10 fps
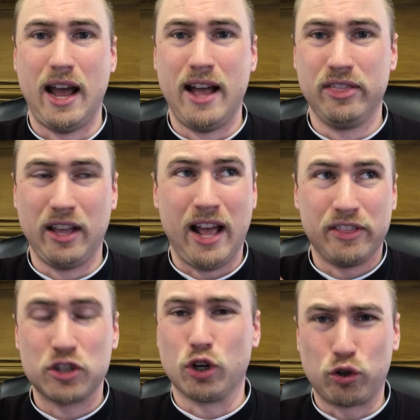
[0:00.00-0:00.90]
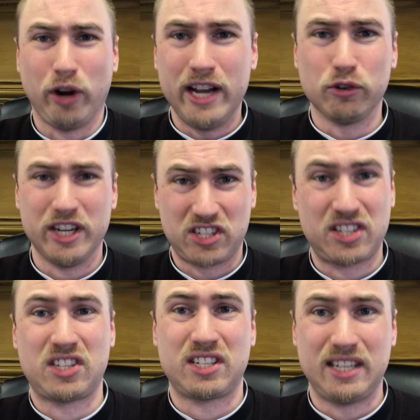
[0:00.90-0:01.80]
And there's a greater risk
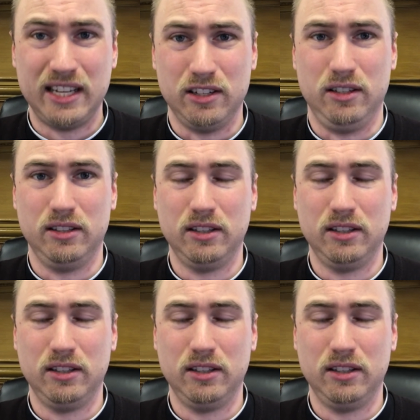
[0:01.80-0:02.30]
still.